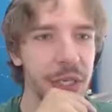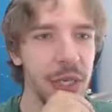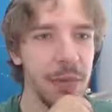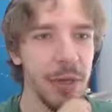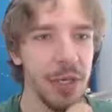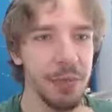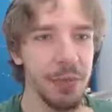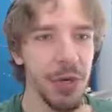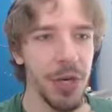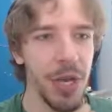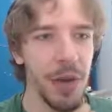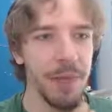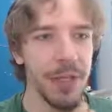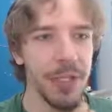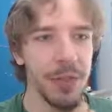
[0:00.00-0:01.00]
But it's pretty
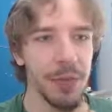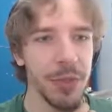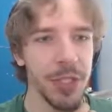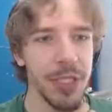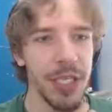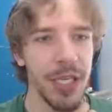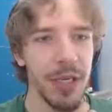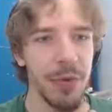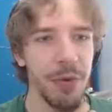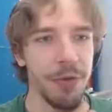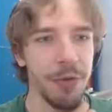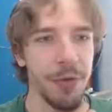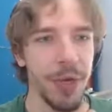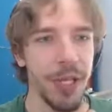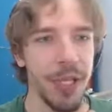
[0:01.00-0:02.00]
obvious we're dealing with a
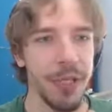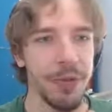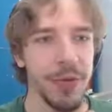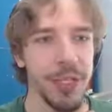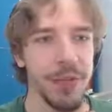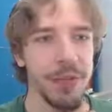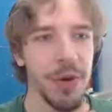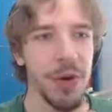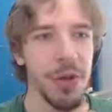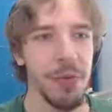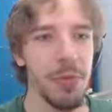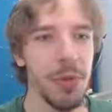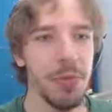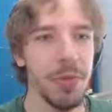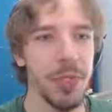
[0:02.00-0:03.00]
really aggressive
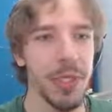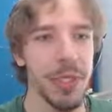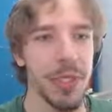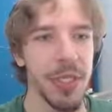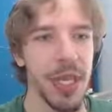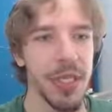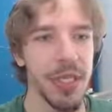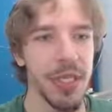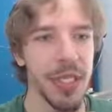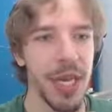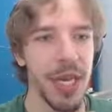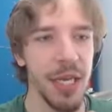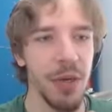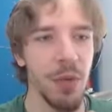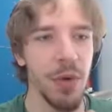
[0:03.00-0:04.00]
autoimmune disease that's
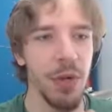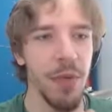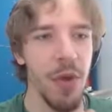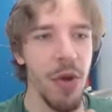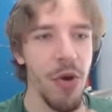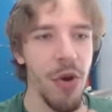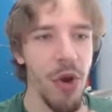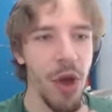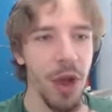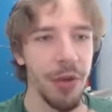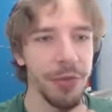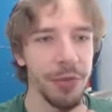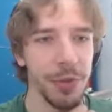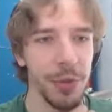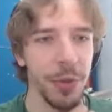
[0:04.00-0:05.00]
attacking, well,
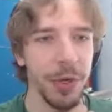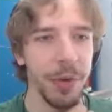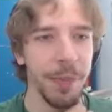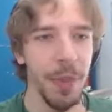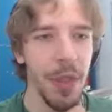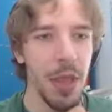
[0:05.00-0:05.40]
everywhere.